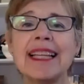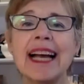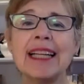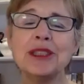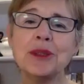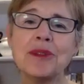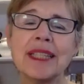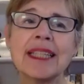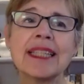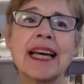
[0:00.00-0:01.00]
I do
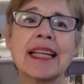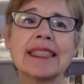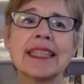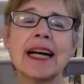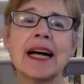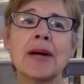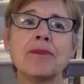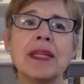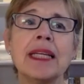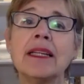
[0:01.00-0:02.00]
think that
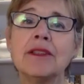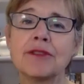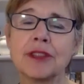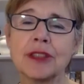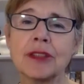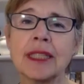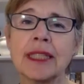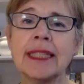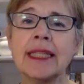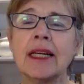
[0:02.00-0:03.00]
um,
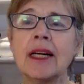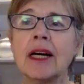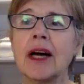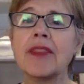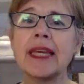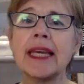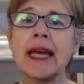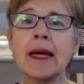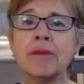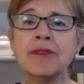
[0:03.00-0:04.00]
inadvertently, the
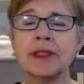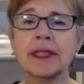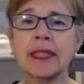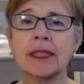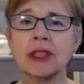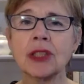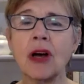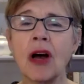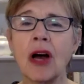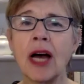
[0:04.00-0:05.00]
emphasis
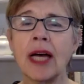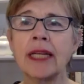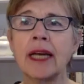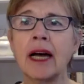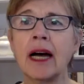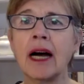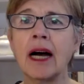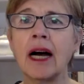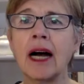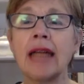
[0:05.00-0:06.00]
on
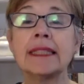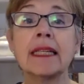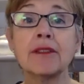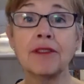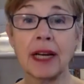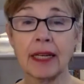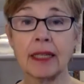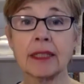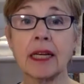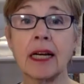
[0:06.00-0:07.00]
uh, identifying
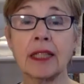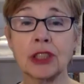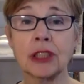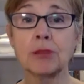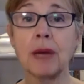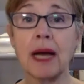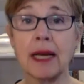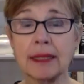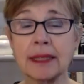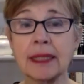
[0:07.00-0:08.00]
unconscious
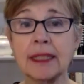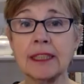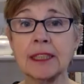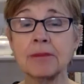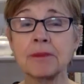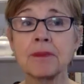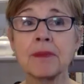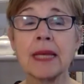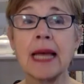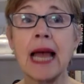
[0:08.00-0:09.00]
biases
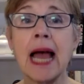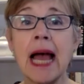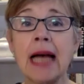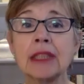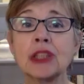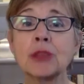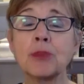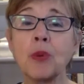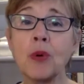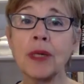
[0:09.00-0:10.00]
has
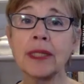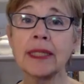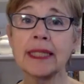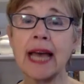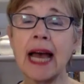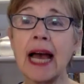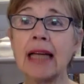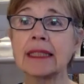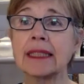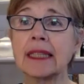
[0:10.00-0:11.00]
supported
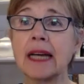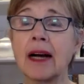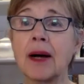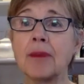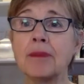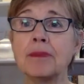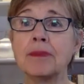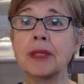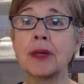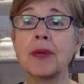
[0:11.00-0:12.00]
that, um,
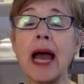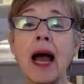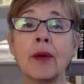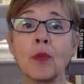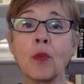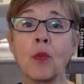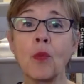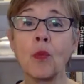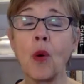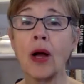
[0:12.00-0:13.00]
you know, not
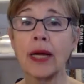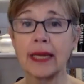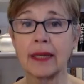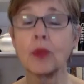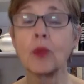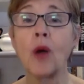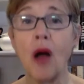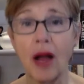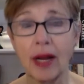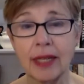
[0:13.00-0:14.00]
walking the
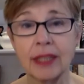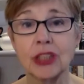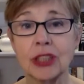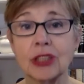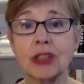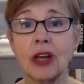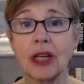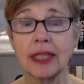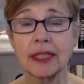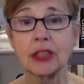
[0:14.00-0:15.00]
walk, just
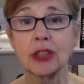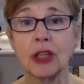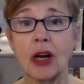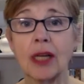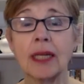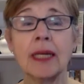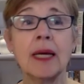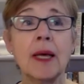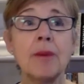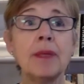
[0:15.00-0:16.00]
talking the talk,
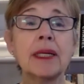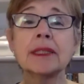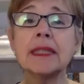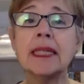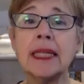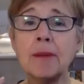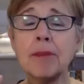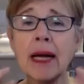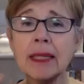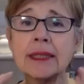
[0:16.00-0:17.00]
because
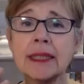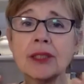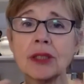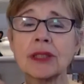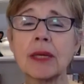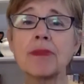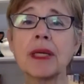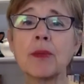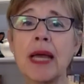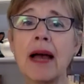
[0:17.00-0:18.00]
biases are
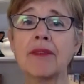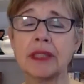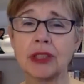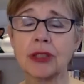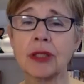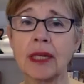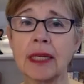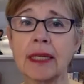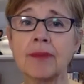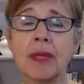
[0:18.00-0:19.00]
something we have
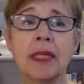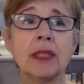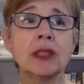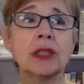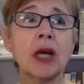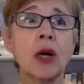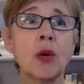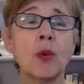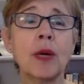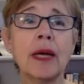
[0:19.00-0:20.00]
internally.
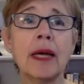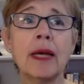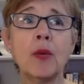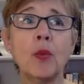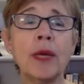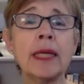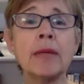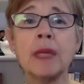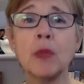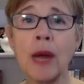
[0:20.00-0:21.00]
So we can
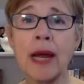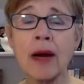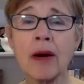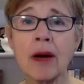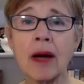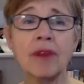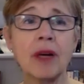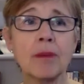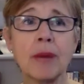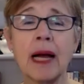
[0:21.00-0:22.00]
be aware of
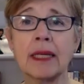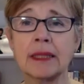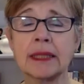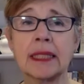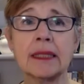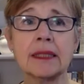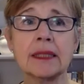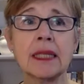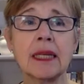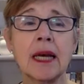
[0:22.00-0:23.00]
our
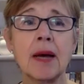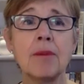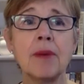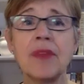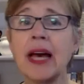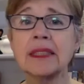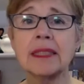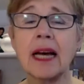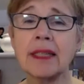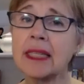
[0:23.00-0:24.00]
biases, but that's
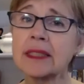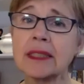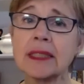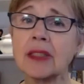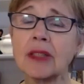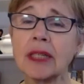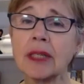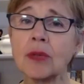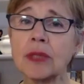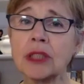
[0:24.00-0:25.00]
not necessarily
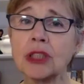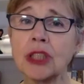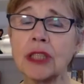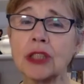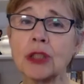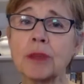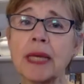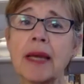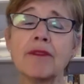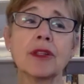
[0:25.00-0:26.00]
going to change our
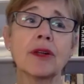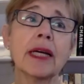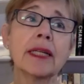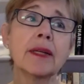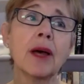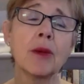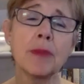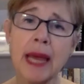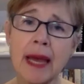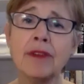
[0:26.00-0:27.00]
behavior. And our
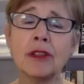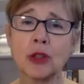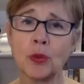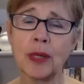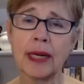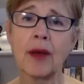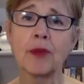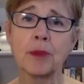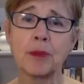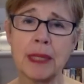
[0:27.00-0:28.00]
behaviors are what
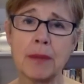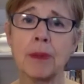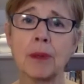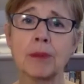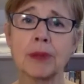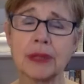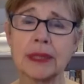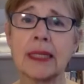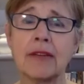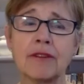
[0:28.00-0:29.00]
other people
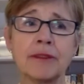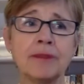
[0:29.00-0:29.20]
perceive.